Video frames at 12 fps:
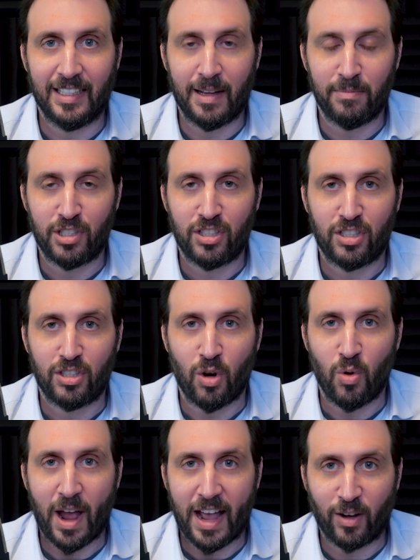I'm
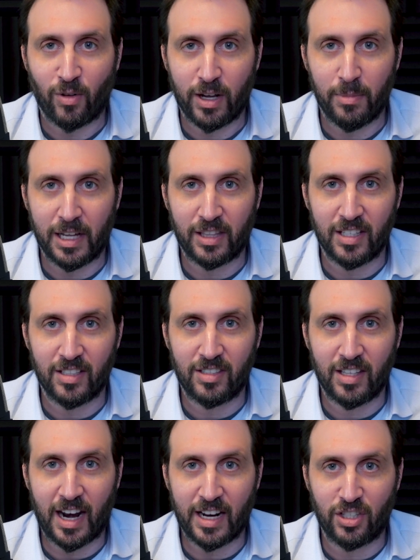so angry about this
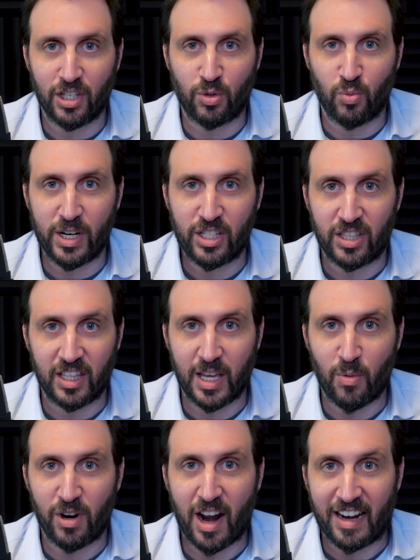that I just wish that they
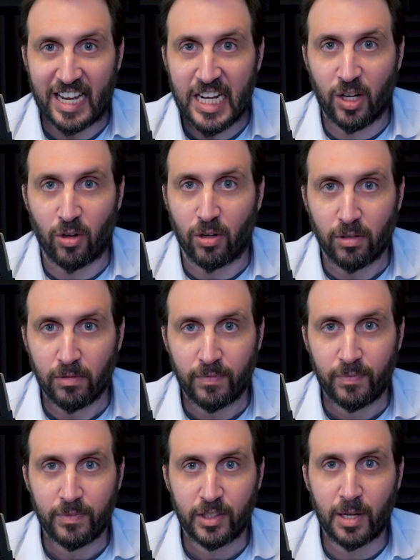were not here.
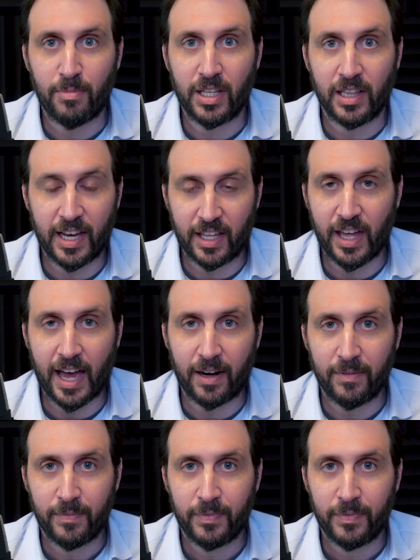Something like that.